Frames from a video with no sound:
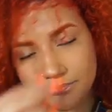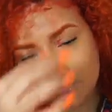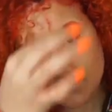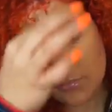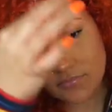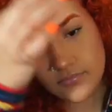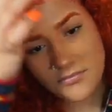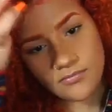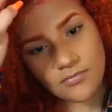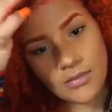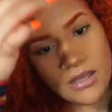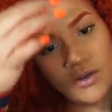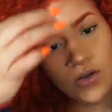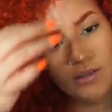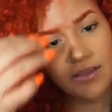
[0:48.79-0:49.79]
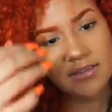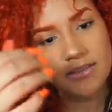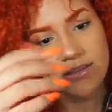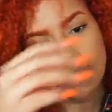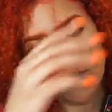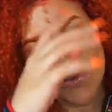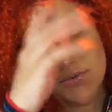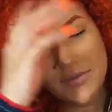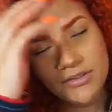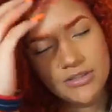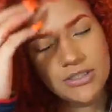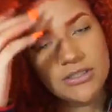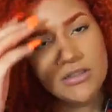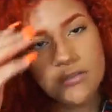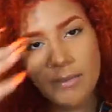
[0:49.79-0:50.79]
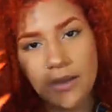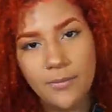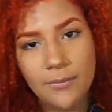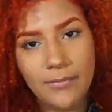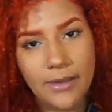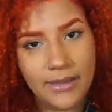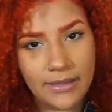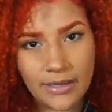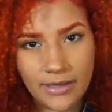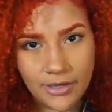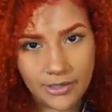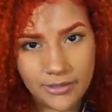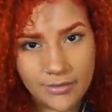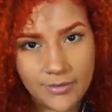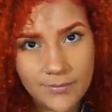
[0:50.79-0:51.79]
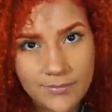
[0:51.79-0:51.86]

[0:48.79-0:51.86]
and all that stuff, and just about my hair.